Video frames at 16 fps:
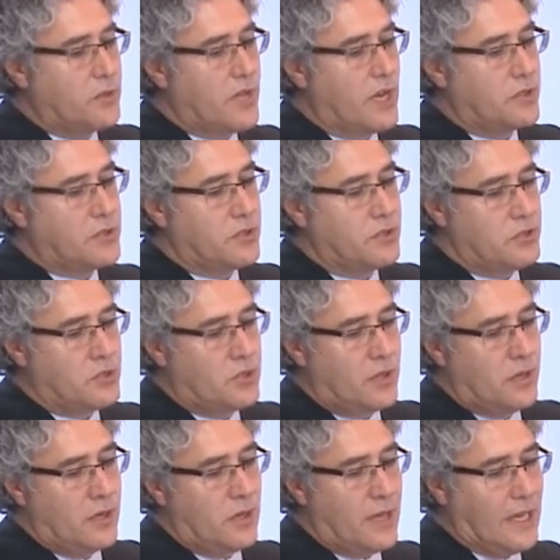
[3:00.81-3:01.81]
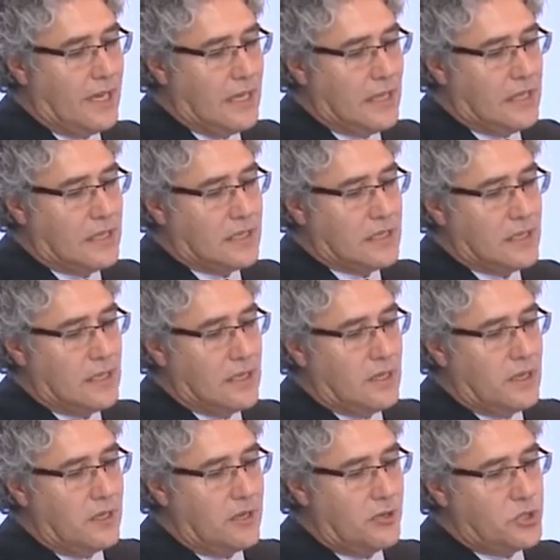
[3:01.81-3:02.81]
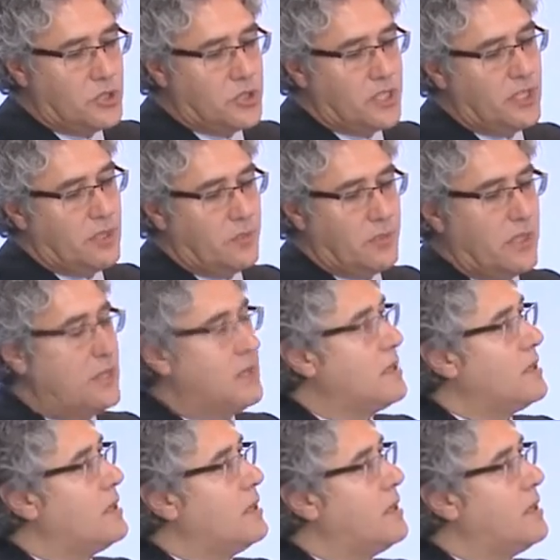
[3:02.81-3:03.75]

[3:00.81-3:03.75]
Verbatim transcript: 2008, your GDP